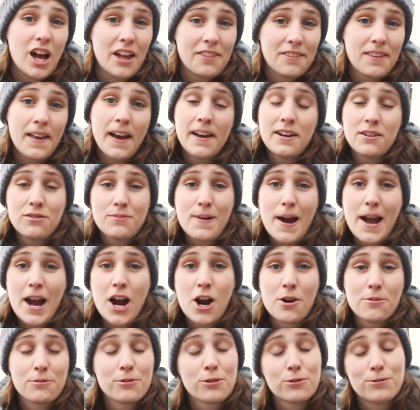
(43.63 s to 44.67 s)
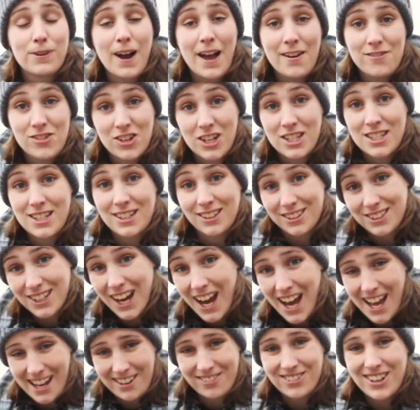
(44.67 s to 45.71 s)
at the end of my arm for 5 minutes at a
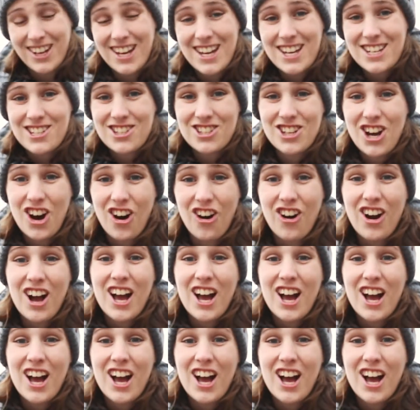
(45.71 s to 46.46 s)
time. So,